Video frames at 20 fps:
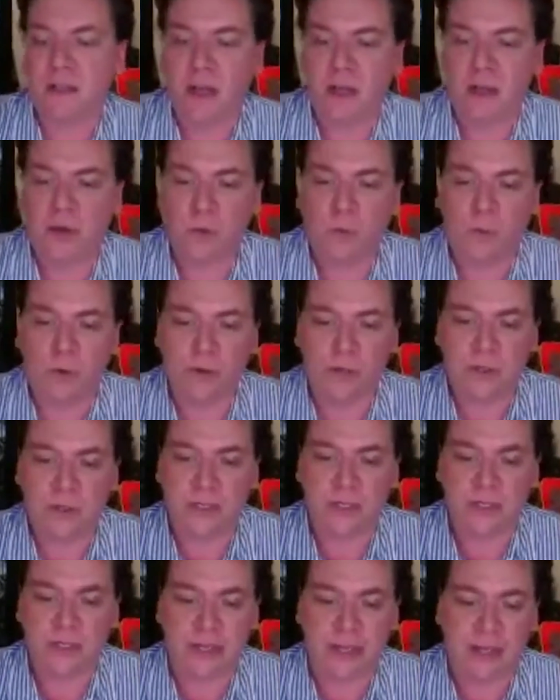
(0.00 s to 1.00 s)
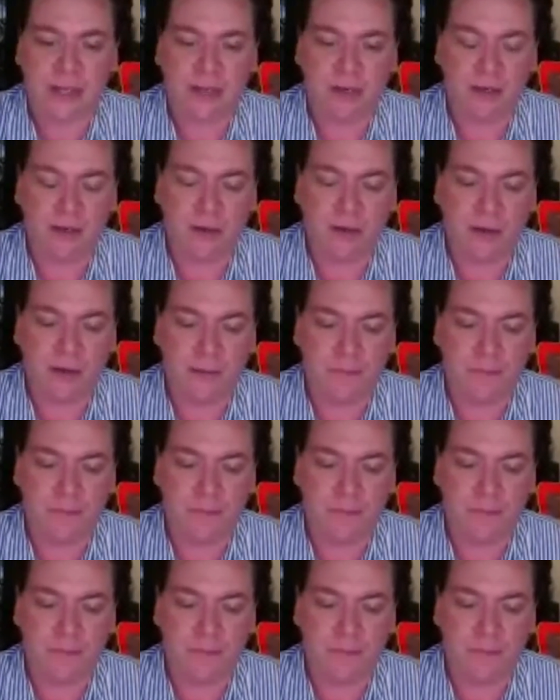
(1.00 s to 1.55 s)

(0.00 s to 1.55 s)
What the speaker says: a lot of words that